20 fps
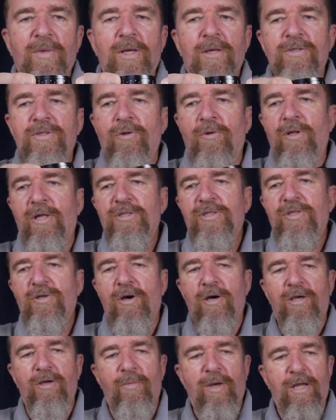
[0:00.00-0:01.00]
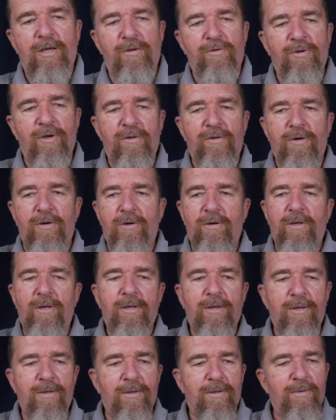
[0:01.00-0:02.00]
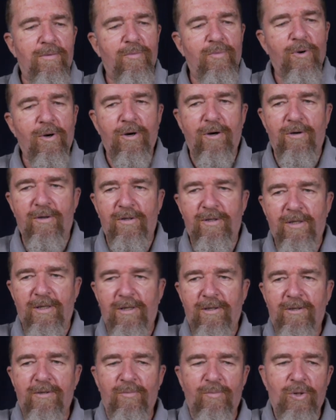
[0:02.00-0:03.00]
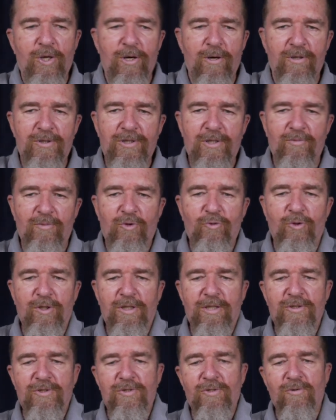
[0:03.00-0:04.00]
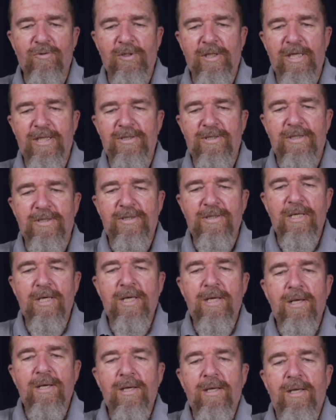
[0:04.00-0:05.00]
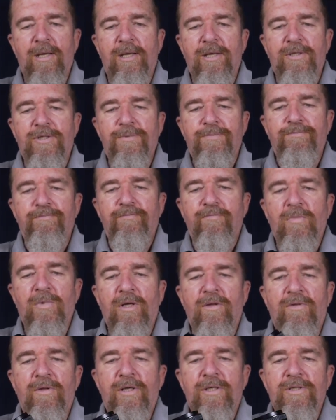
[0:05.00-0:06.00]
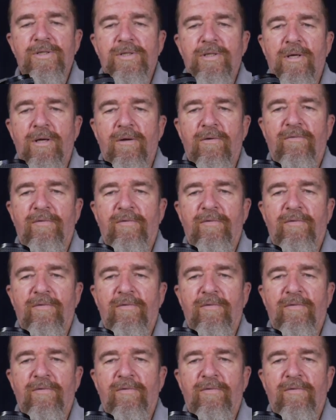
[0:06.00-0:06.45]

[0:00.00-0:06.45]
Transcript: So let's talk about another part of the comparison between these two lenses is this uh,